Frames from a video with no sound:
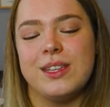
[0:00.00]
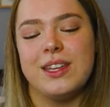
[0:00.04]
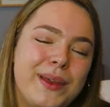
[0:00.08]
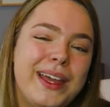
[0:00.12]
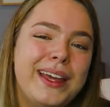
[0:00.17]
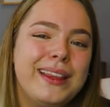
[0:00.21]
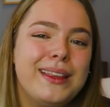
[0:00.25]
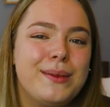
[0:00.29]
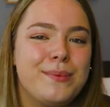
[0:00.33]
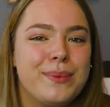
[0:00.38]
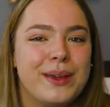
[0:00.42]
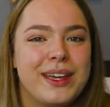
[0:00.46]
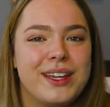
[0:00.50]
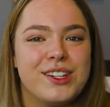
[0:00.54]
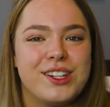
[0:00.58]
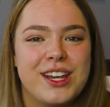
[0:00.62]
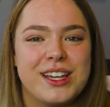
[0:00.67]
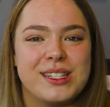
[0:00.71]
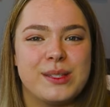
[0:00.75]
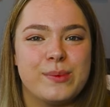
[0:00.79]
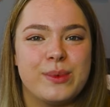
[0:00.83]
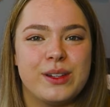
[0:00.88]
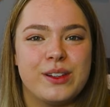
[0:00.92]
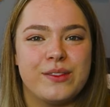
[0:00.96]
Manly Beach
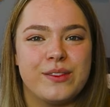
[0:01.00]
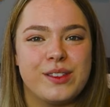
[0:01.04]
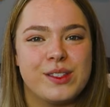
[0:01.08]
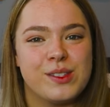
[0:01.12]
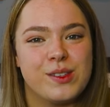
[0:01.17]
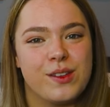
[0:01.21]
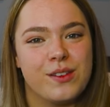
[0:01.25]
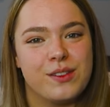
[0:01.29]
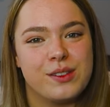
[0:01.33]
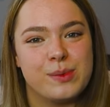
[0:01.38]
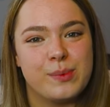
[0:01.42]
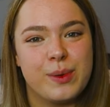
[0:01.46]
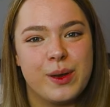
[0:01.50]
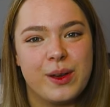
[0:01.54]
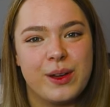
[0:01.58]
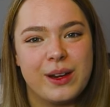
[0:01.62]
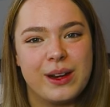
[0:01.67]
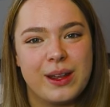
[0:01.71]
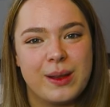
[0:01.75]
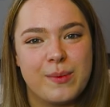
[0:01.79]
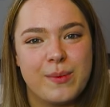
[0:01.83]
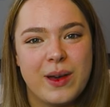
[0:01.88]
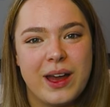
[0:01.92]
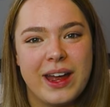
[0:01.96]
has a bit of a soft
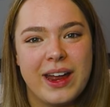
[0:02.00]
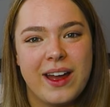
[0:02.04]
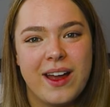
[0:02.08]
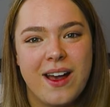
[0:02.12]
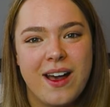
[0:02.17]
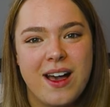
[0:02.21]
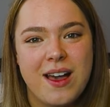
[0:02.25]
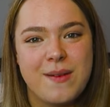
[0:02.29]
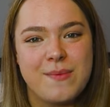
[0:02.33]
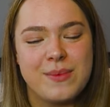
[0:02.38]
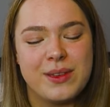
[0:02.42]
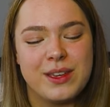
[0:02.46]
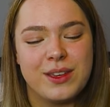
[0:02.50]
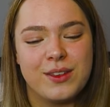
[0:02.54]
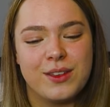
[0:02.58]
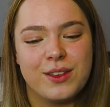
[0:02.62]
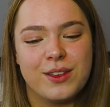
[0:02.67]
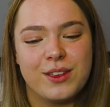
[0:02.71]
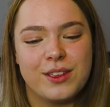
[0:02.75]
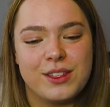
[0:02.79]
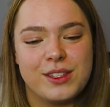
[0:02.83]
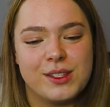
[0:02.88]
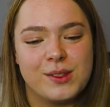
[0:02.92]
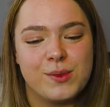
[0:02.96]
spot in my heart
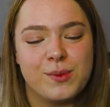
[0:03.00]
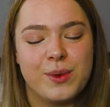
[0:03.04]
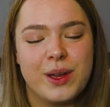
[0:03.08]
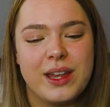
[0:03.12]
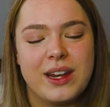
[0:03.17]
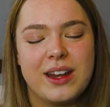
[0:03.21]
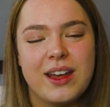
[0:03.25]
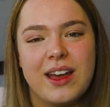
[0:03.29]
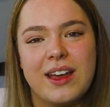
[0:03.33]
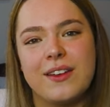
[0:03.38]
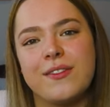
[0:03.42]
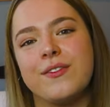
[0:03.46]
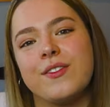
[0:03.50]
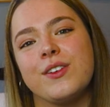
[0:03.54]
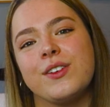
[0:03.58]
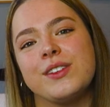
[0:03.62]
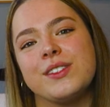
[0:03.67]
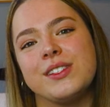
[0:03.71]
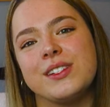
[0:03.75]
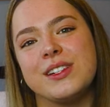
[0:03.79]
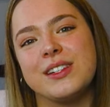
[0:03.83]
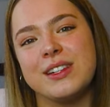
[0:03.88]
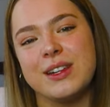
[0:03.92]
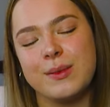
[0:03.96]
because when I
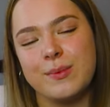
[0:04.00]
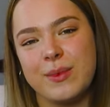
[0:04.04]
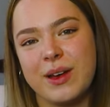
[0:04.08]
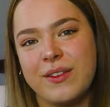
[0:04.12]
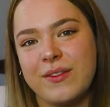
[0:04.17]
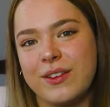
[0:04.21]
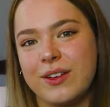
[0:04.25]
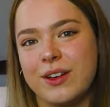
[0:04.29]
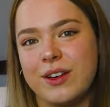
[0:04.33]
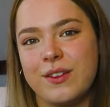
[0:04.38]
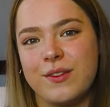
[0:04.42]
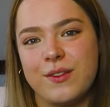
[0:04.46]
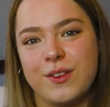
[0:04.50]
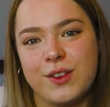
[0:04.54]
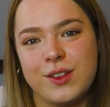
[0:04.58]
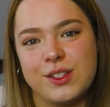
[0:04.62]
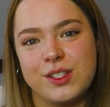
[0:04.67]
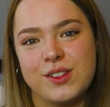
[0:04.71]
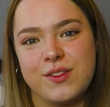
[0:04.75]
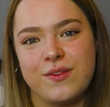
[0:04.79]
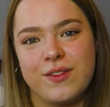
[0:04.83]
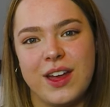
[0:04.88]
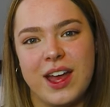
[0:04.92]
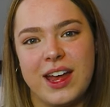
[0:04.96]
first did my very
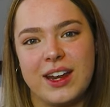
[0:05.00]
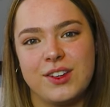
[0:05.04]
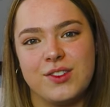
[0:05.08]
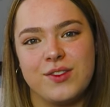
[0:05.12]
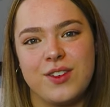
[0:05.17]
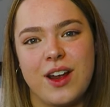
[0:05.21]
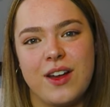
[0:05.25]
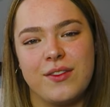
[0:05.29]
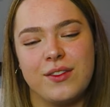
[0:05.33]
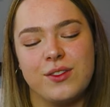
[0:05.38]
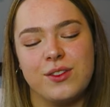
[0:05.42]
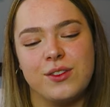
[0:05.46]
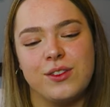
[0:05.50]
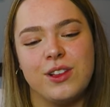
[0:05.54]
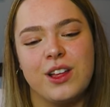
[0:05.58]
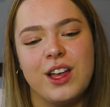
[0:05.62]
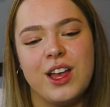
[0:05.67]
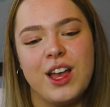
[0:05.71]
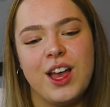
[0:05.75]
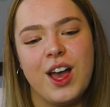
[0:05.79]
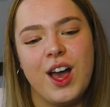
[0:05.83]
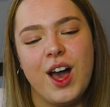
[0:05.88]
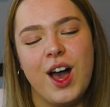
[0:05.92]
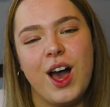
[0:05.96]
first van travel,
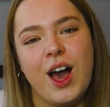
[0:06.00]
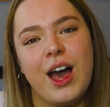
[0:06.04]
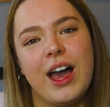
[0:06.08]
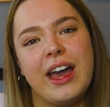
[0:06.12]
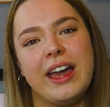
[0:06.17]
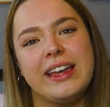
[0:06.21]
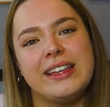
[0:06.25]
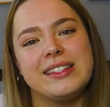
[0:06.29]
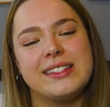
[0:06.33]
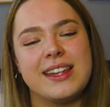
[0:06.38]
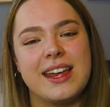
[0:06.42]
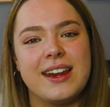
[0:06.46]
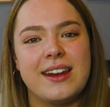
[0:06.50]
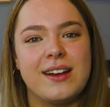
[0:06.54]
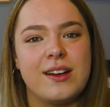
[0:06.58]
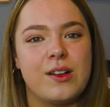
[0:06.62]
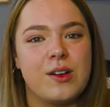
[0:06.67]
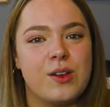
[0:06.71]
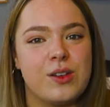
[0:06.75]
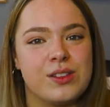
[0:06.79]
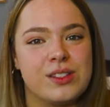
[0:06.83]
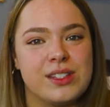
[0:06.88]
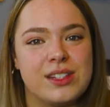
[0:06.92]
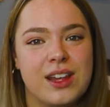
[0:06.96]
I stayed at a
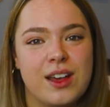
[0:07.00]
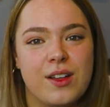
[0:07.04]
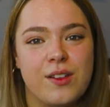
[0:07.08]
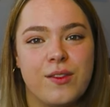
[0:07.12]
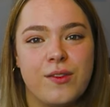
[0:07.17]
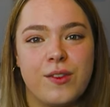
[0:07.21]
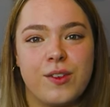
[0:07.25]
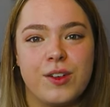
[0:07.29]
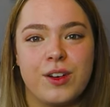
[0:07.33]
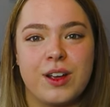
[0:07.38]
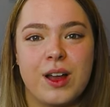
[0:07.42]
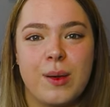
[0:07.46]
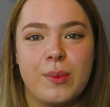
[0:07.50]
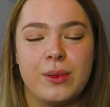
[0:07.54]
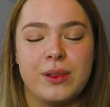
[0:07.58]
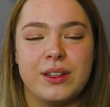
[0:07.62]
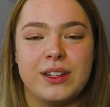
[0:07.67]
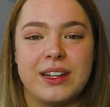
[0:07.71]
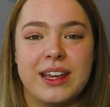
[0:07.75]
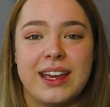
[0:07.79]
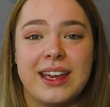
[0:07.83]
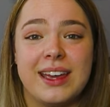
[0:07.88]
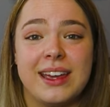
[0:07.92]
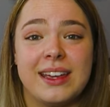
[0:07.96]
hostel for a couple
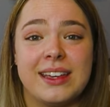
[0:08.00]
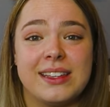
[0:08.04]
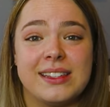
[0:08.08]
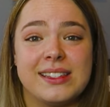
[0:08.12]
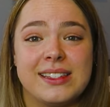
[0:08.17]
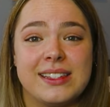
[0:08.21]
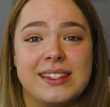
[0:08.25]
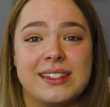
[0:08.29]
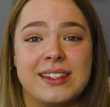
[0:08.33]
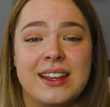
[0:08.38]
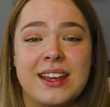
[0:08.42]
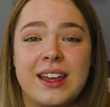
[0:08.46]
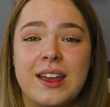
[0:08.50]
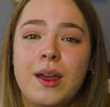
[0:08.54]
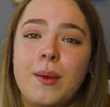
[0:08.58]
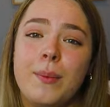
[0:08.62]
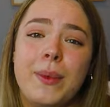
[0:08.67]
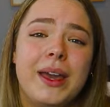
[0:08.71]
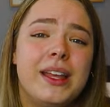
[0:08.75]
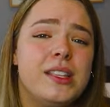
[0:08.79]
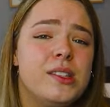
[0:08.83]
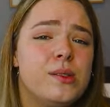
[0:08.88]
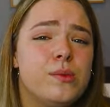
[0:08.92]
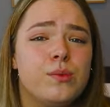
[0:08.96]
of days and
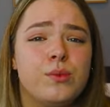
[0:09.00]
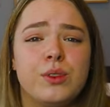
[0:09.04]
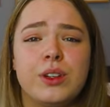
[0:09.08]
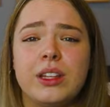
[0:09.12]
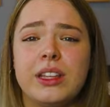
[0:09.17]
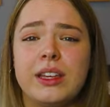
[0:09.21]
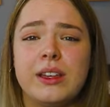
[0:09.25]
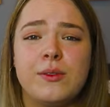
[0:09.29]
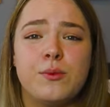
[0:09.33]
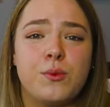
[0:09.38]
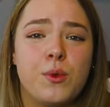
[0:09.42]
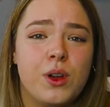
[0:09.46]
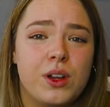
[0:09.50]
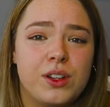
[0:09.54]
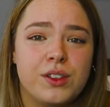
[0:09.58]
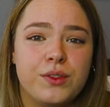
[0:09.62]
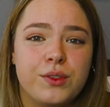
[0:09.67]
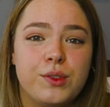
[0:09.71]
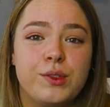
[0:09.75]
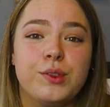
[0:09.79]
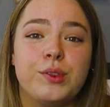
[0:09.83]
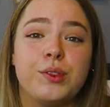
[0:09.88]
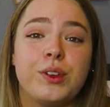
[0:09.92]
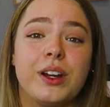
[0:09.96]
made some really
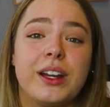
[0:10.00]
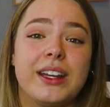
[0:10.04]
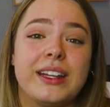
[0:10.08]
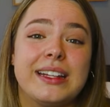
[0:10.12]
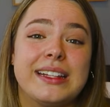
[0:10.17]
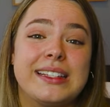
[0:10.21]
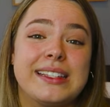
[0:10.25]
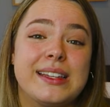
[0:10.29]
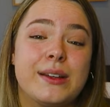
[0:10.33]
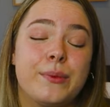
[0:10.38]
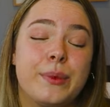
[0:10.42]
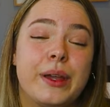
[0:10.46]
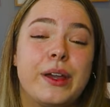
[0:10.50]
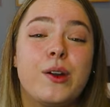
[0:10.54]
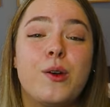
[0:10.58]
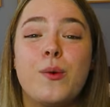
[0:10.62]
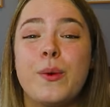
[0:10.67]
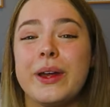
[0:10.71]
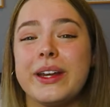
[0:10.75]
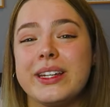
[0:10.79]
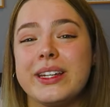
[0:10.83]
wonderful friends, and we all